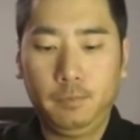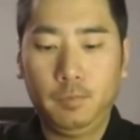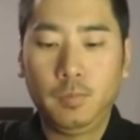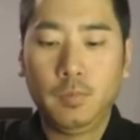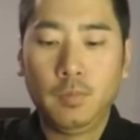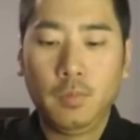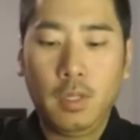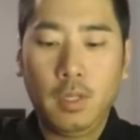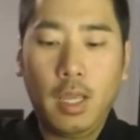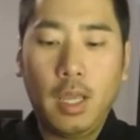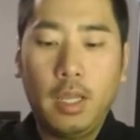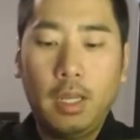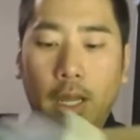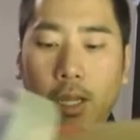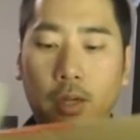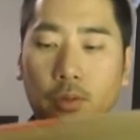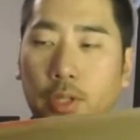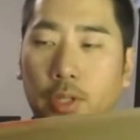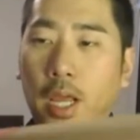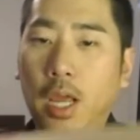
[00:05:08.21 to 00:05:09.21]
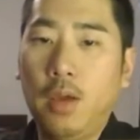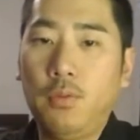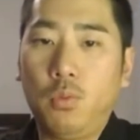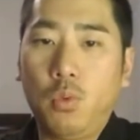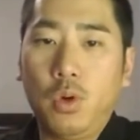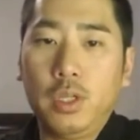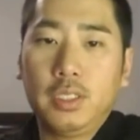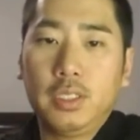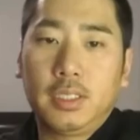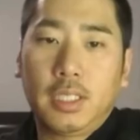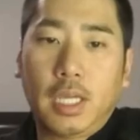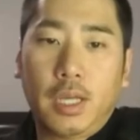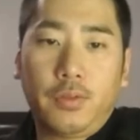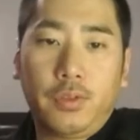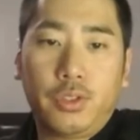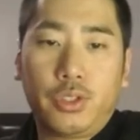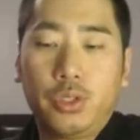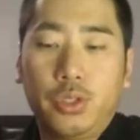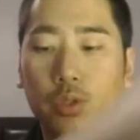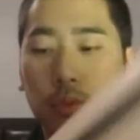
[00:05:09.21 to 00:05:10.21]
And I only have one side of the
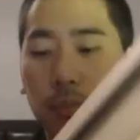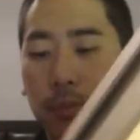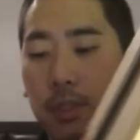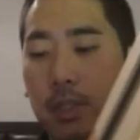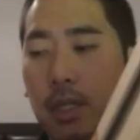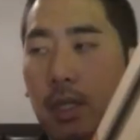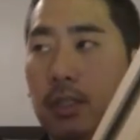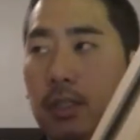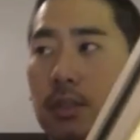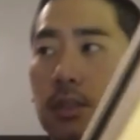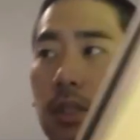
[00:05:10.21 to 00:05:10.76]
shoe because the other